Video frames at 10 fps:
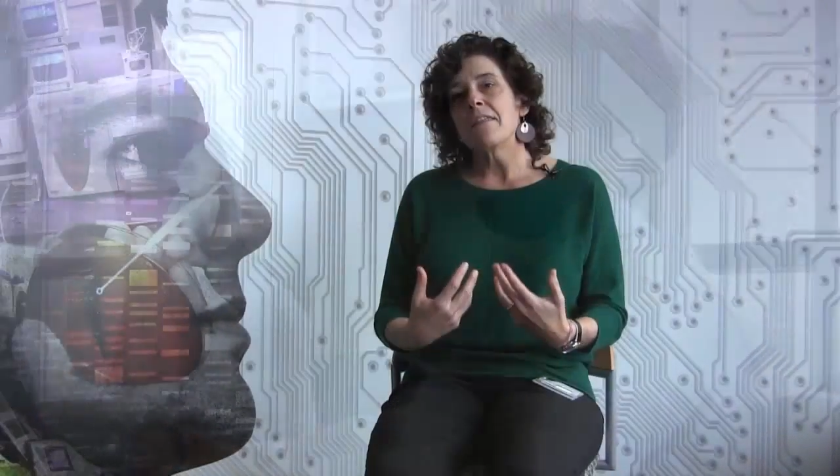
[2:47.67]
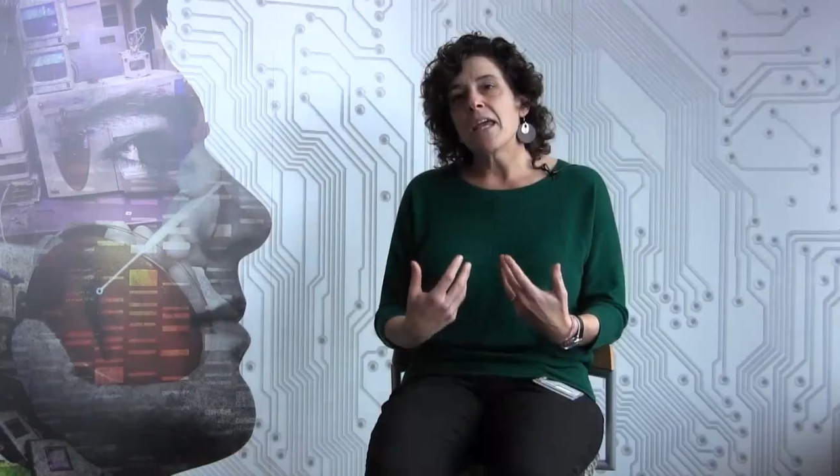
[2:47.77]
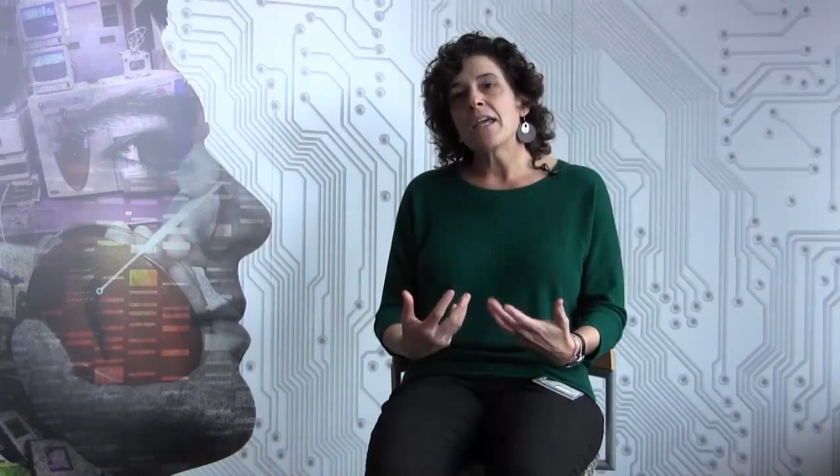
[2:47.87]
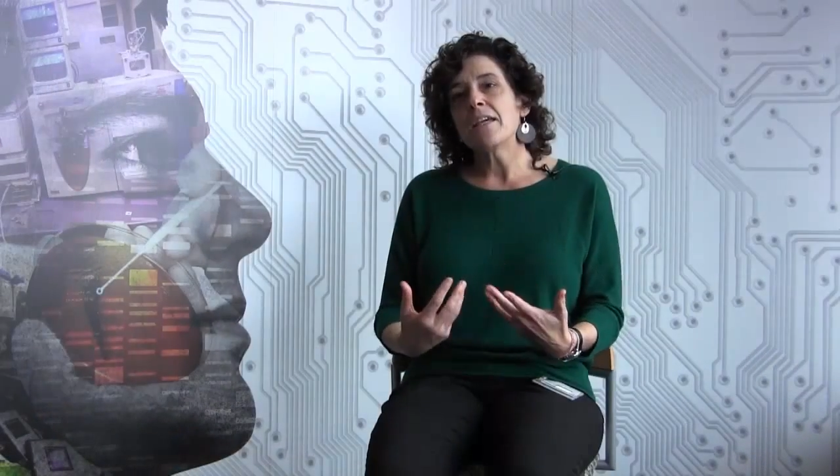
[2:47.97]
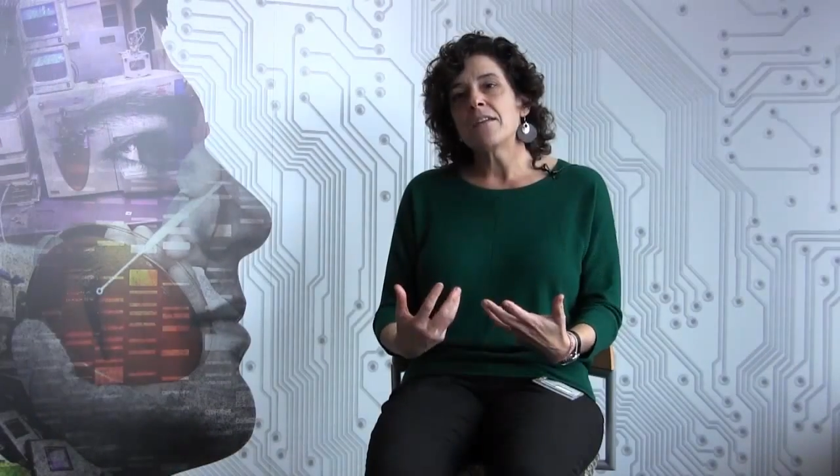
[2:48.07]

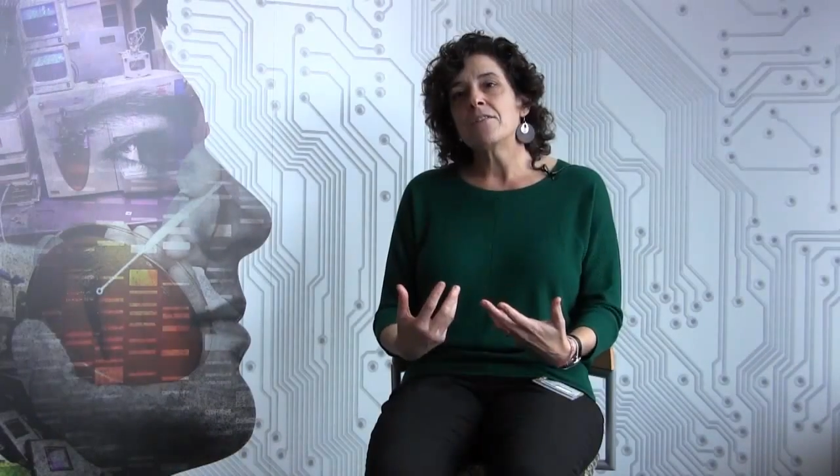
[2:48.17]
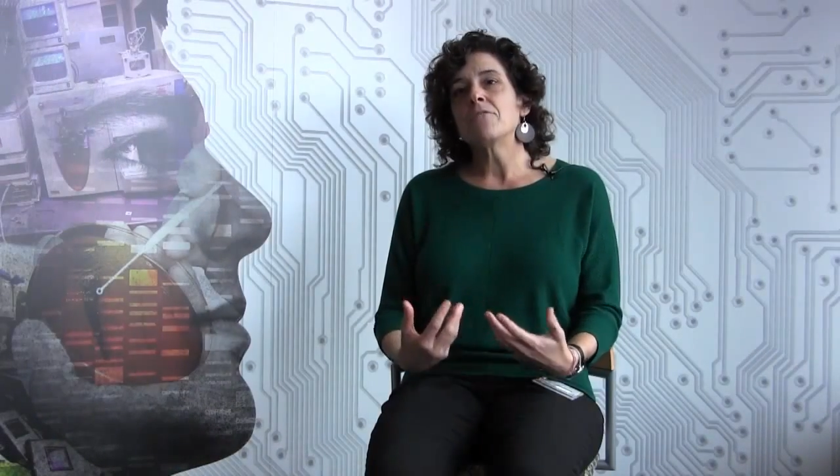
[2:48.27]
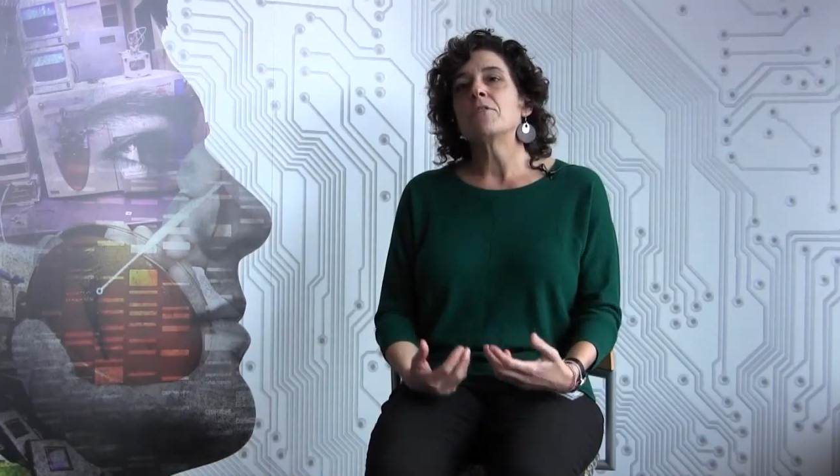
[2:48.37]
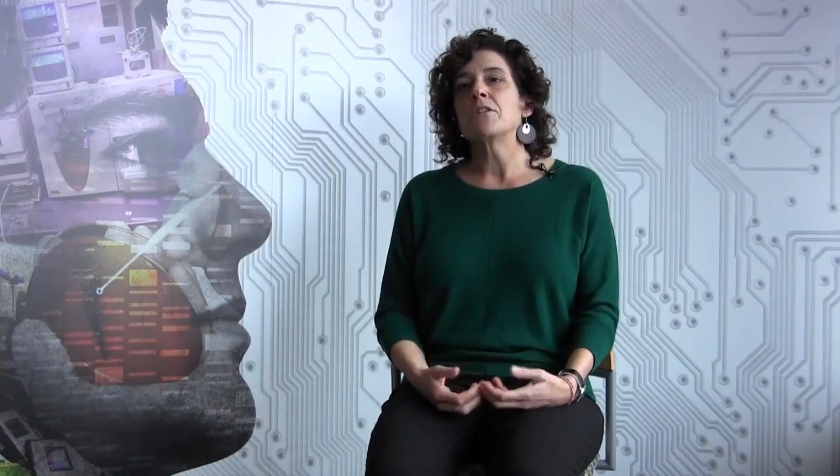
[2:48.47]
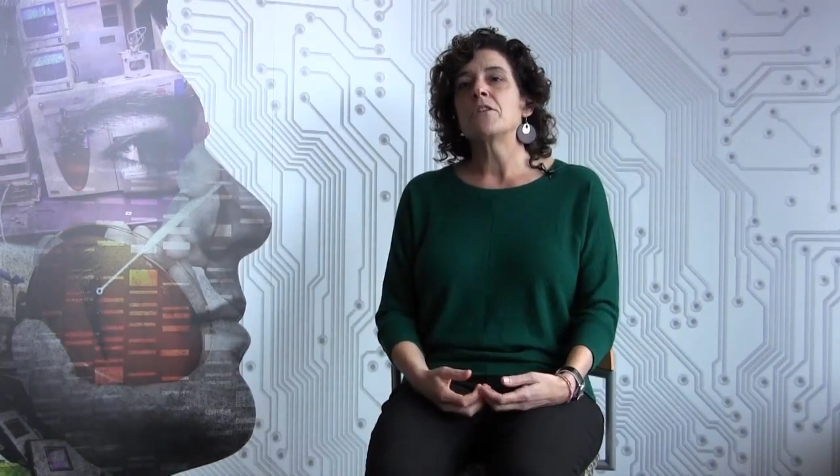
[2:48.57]
they can
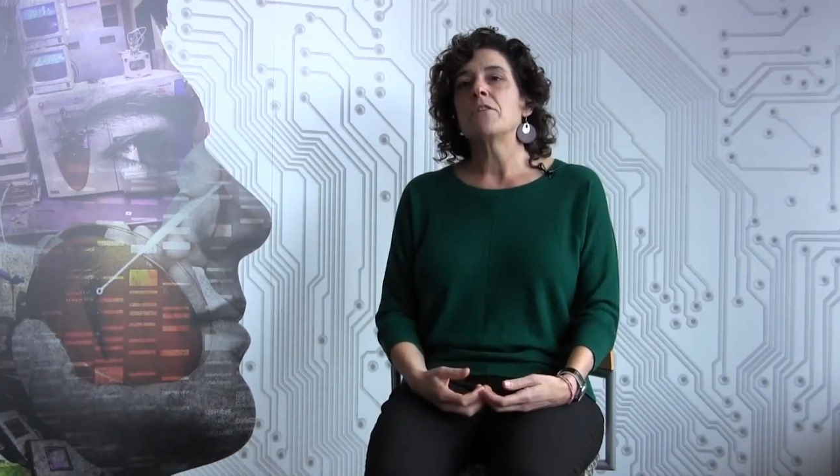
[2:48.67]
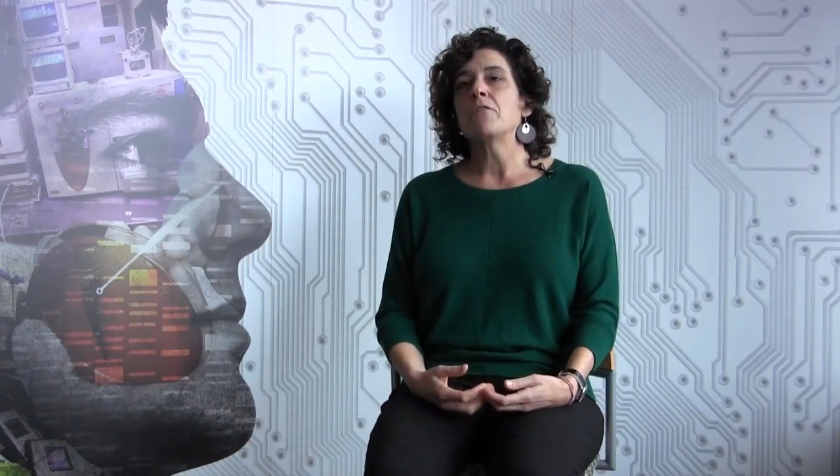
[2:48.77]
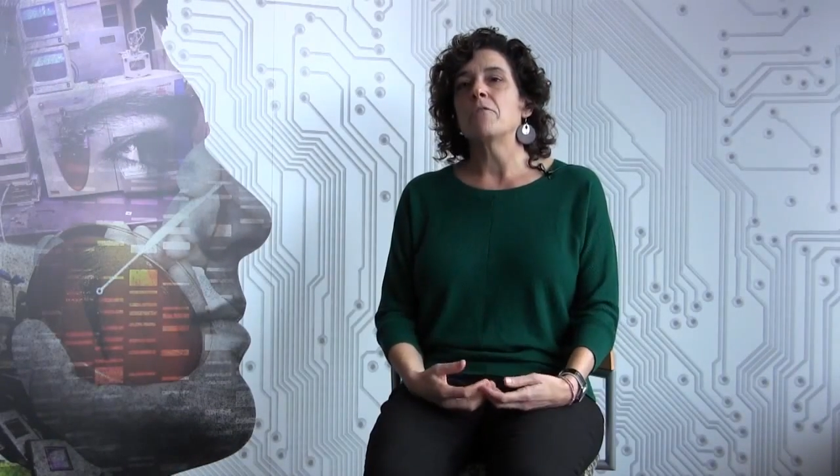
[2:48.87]
do it too.